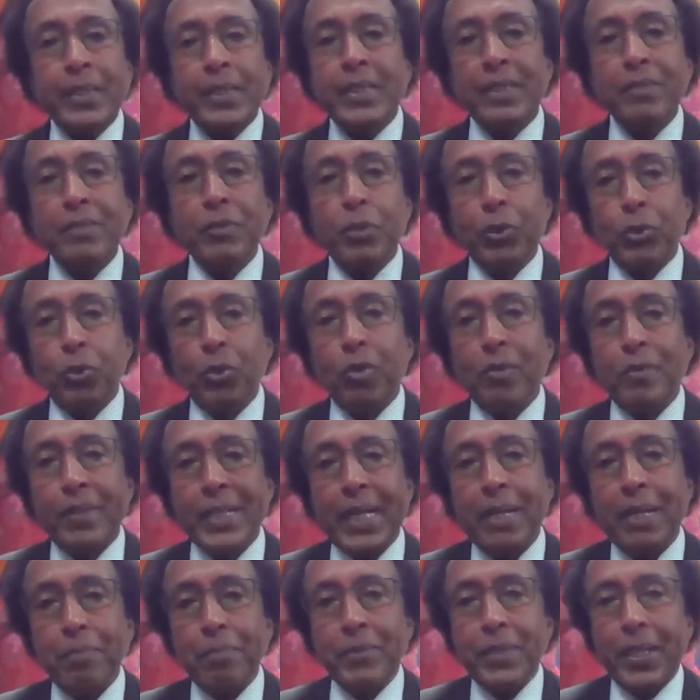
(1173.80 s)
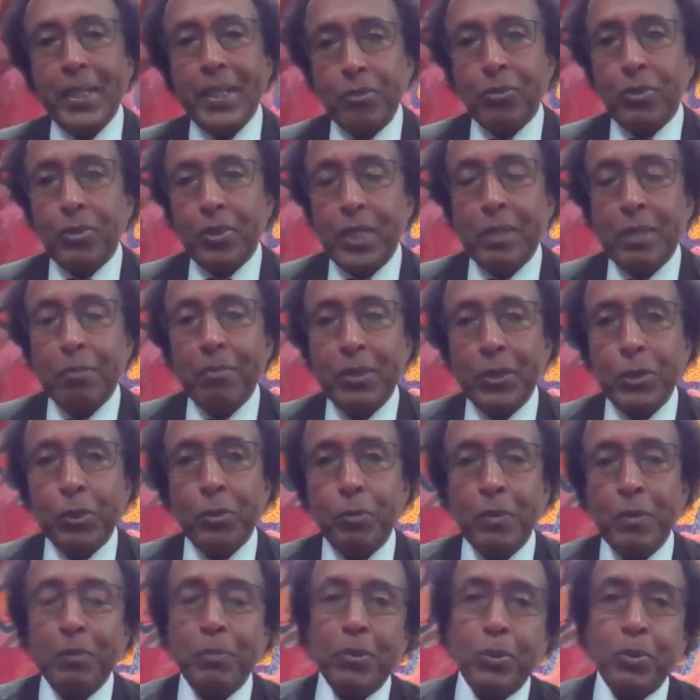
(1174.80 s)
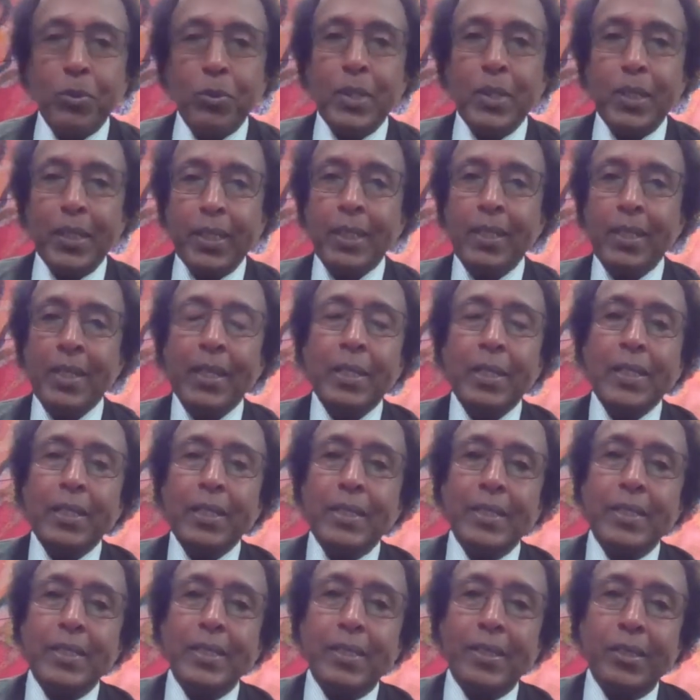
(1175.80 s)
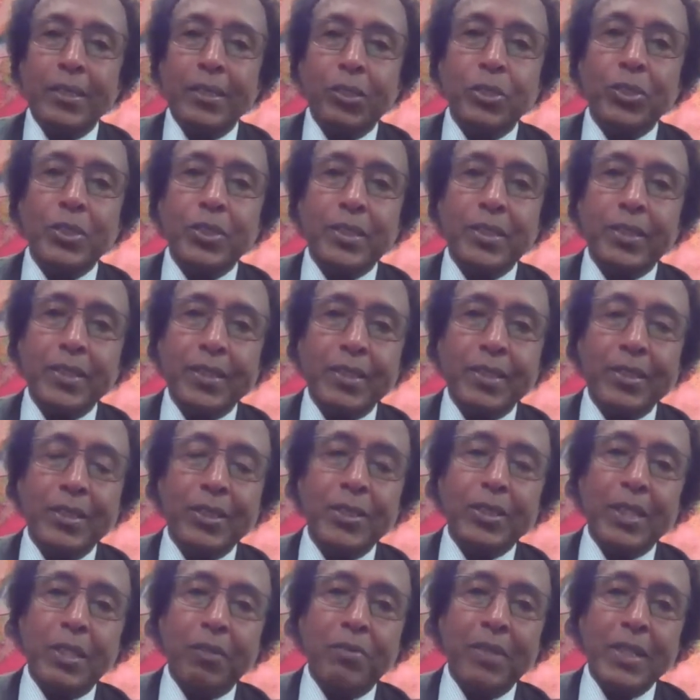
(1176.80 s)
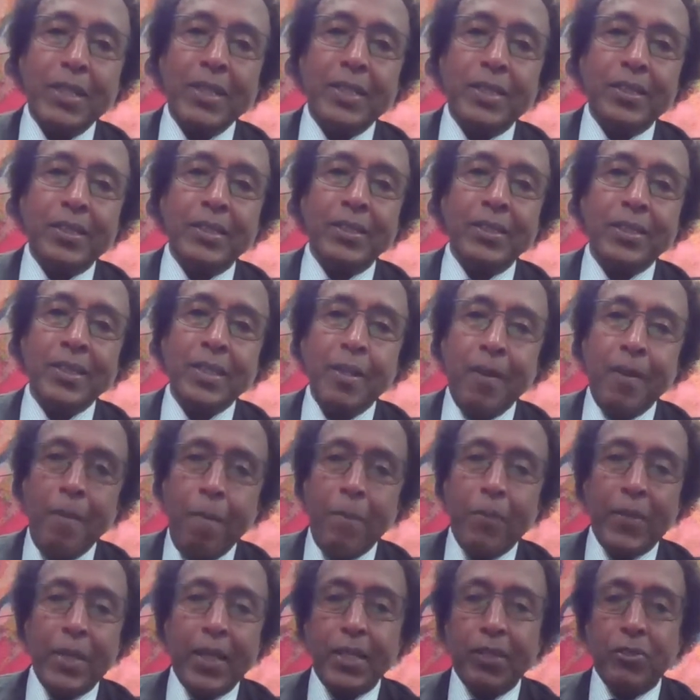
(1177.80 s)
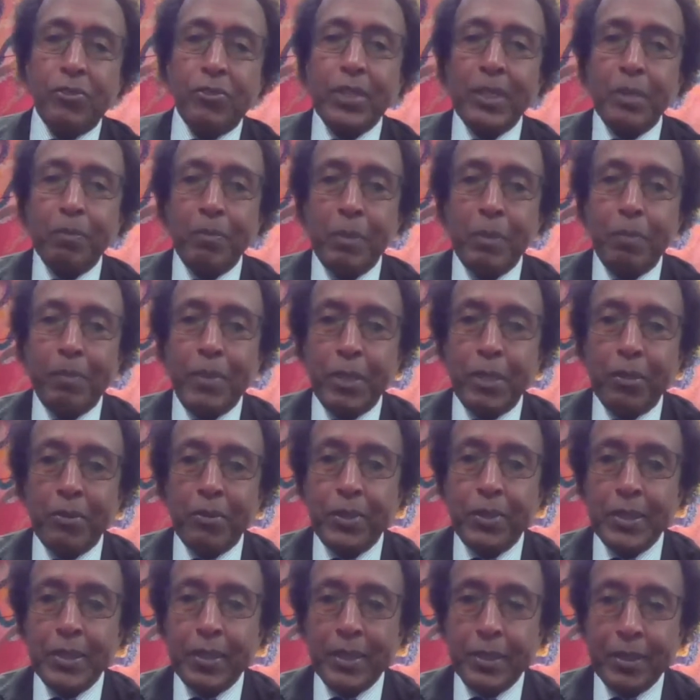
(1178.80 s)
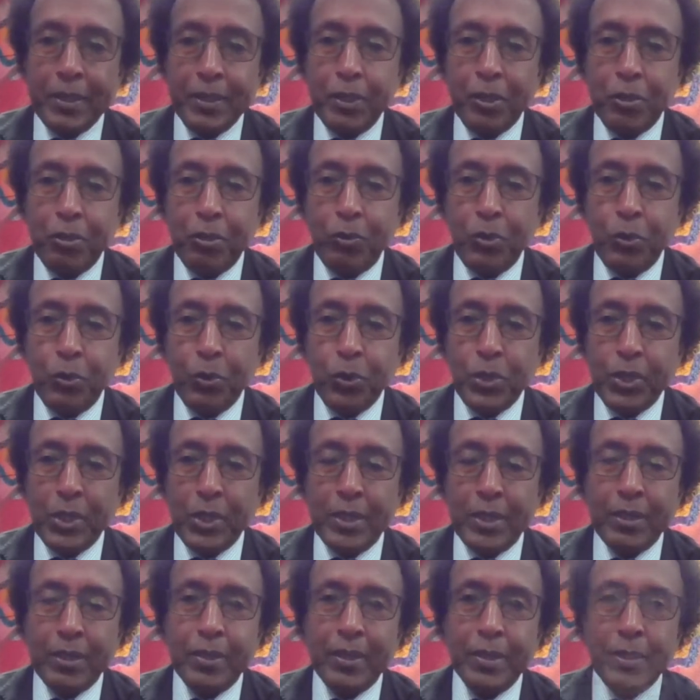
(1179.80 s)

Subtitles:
even to overcome that. So that means people who are digitally disadvantaged can still be part of the revolution in